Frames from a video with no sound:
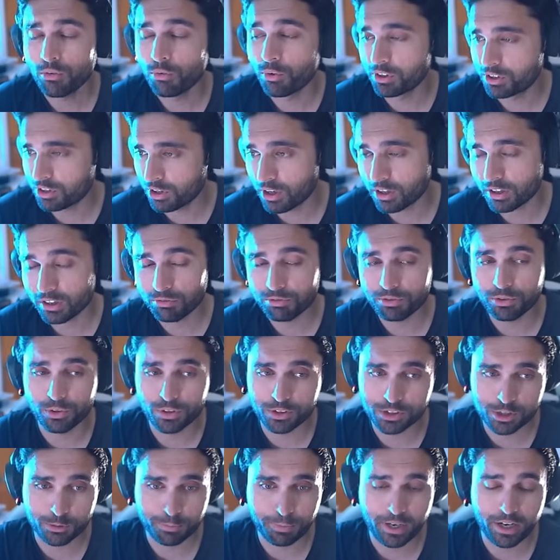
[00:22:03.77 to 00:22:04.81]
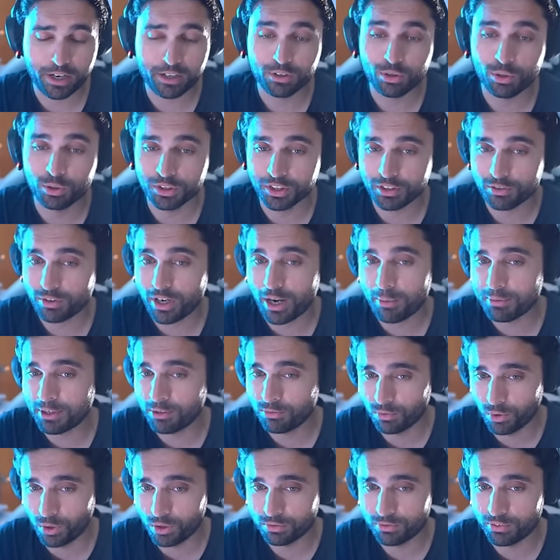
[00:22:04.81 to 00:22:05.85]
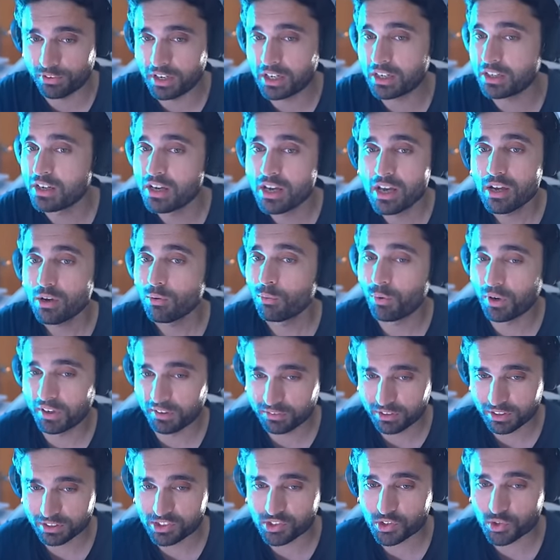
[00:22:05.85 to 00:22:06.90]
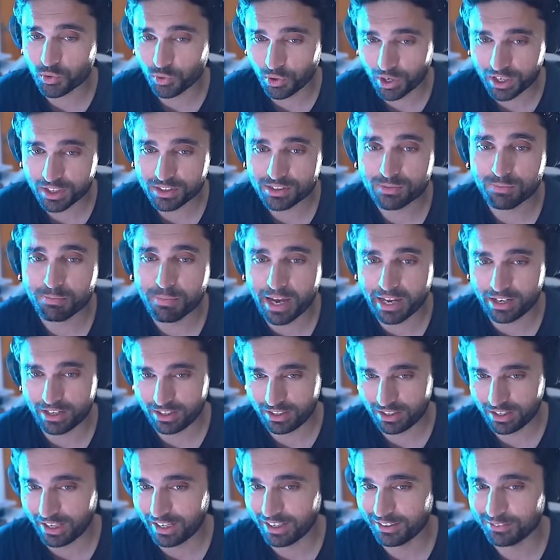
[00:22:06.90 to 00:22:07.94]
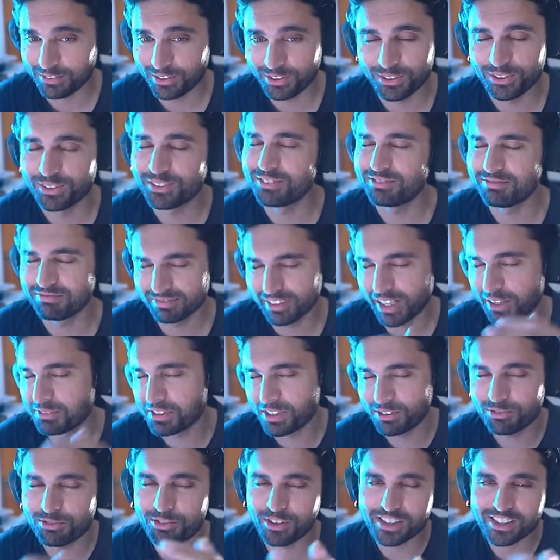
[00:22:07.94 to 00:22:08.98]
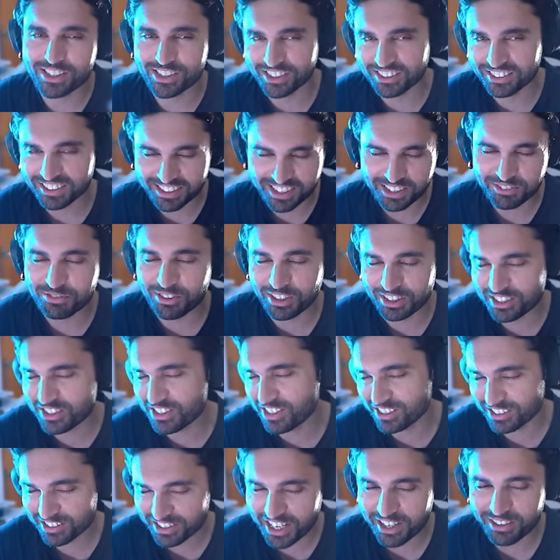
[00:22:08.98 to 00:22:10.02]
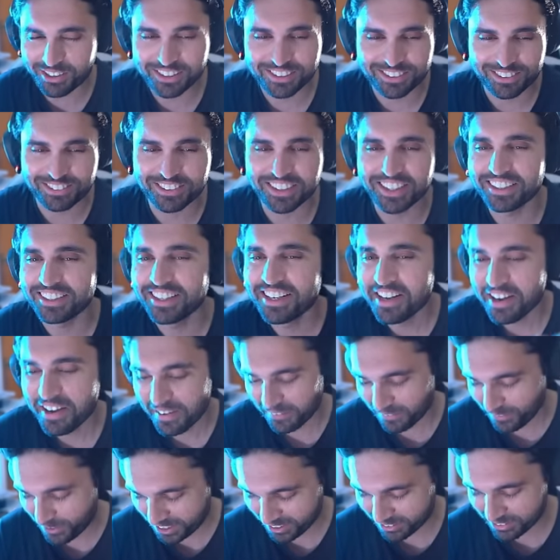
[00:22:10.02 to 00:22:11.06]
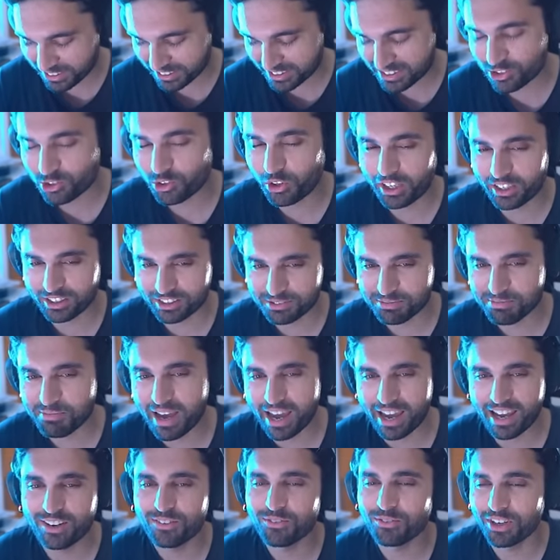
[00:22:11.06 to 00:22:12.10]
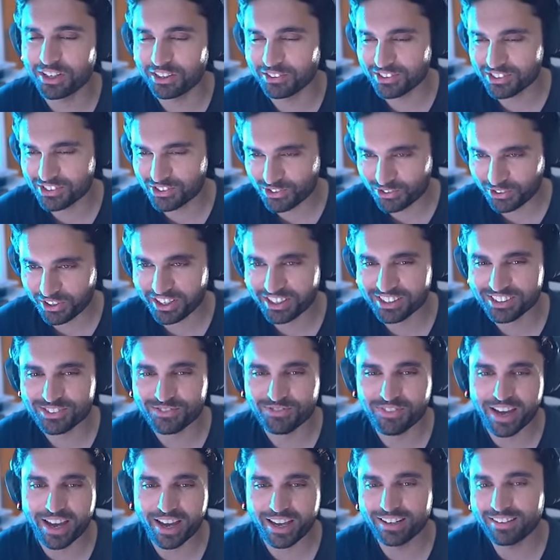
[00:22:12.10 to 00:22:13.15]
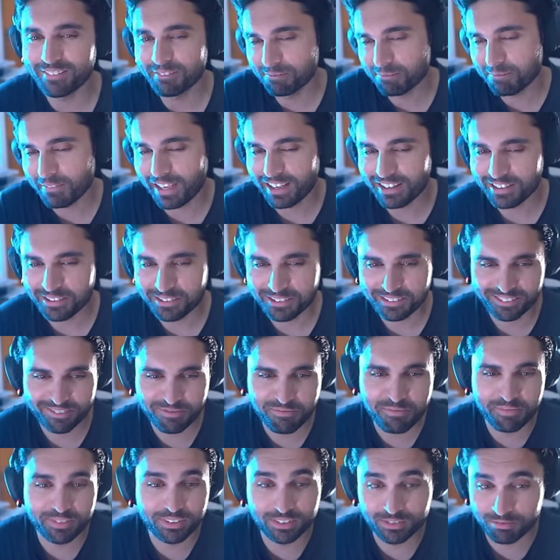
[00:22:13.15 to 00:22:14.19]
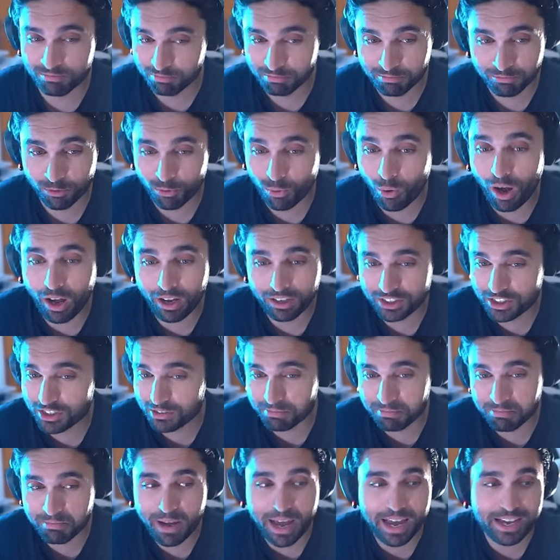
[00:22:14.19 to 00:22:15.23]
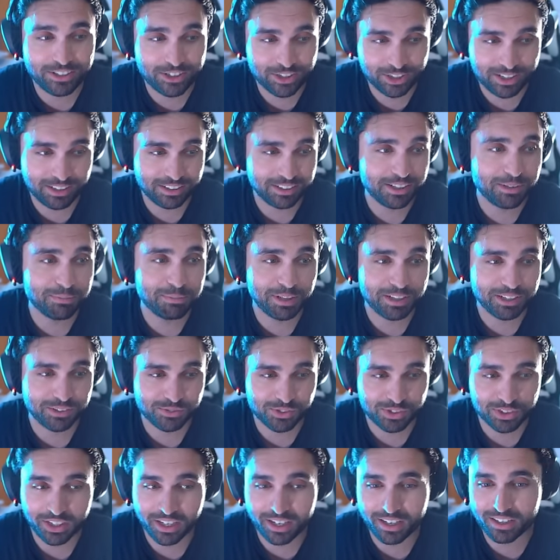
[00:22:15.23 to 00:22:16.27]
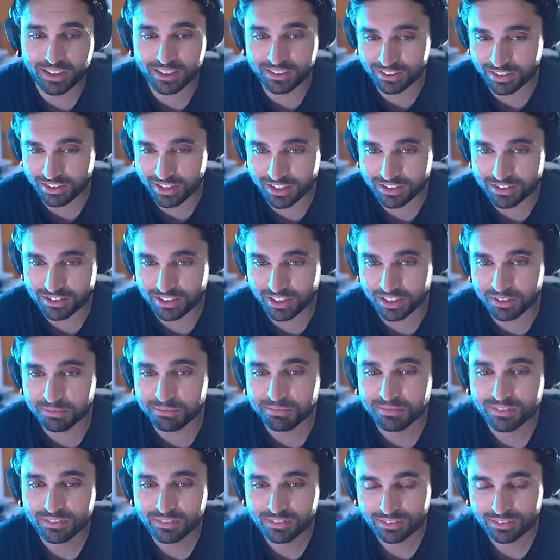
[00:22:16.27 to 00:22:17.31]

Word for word: We're talking feudal Japan, holy crap. And Wolverine, one of the straightest men alive, or I mean fiction, fictional character, right? One of the straightest Bruh. men, one of the straightest men, watch magically becomes gay in the next game.